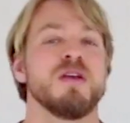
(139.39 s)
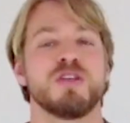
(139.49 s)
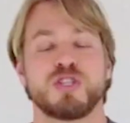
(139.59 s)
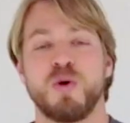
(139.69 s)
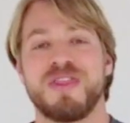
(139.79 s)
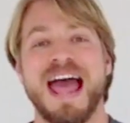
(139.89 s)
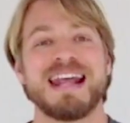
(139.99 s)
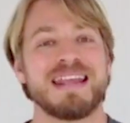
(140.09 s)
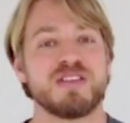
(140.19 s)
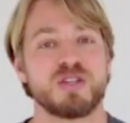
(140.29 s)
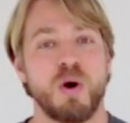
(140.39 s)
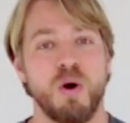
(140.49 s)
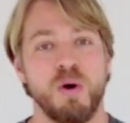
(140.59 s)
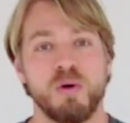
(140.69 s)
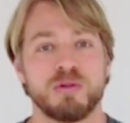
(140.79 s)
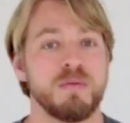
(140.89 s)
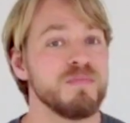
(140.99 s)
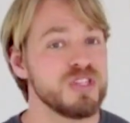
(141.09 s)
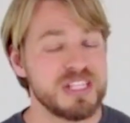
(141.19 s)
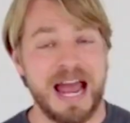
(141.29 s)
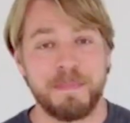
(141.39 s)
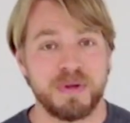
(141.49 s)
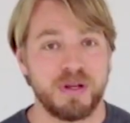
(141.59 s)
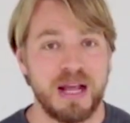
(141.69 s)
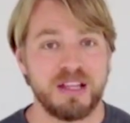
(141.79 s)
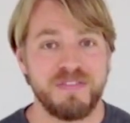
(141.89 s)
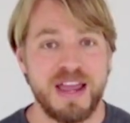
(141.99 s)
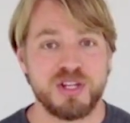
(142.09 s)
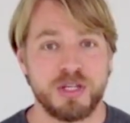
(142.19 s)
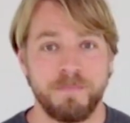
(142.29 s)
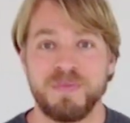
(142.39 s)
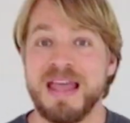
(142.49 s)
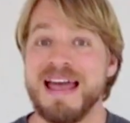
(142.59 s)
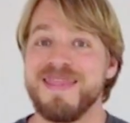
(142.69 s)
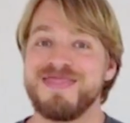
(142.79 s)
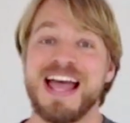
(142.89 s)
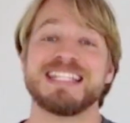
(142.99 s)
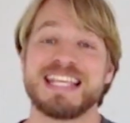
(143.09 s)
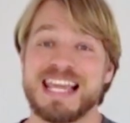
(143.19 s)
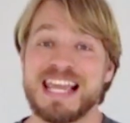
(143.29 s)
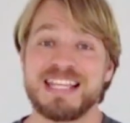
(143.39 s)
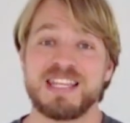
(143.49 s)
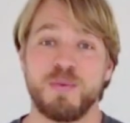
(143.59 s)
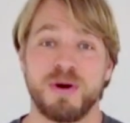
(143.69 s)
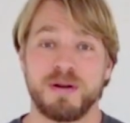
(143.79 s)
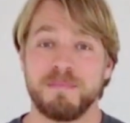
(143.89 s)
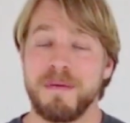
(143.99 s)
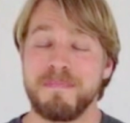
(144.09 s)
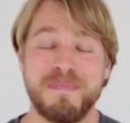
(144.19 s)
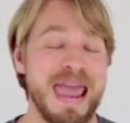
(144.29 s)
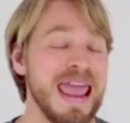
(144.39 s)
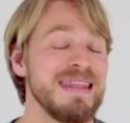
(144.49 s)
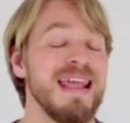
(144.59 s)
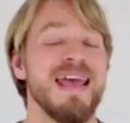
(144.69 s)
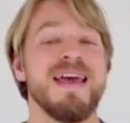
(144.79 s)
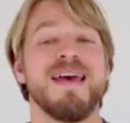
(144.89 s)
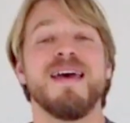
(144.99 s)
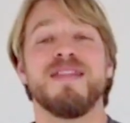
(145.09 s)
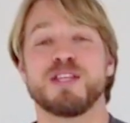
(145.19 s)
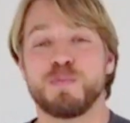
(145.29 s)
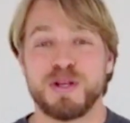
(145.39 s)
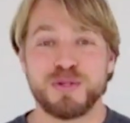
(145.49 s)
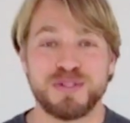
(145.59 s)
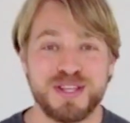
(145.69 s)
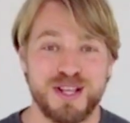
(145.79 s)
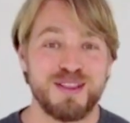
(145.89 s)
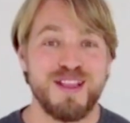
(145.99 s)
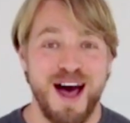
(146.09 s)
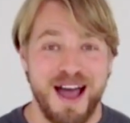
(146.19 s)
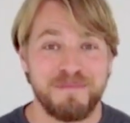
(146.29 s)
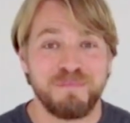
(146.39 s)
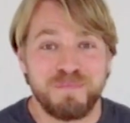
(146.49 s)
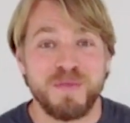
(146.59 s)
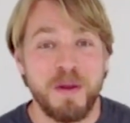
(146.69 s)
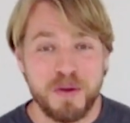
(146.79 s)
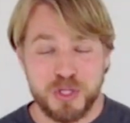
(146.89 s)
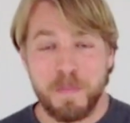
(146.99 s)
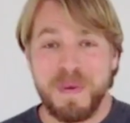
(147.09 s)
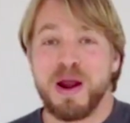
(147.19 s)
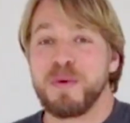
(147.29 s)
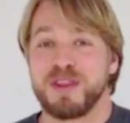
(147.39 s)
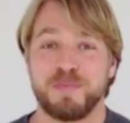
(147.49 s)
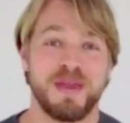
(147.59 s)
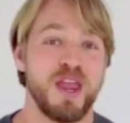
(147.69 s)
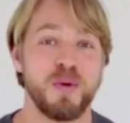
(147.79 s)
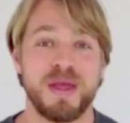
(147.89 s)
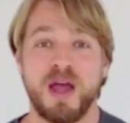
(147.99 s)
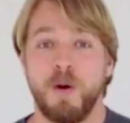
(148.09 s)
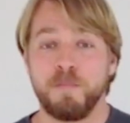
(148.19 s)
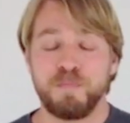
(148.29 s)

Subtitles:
So that is called scapular elevation. That's the easy one, but man, this muscle does a lot. So bear with me, here we go.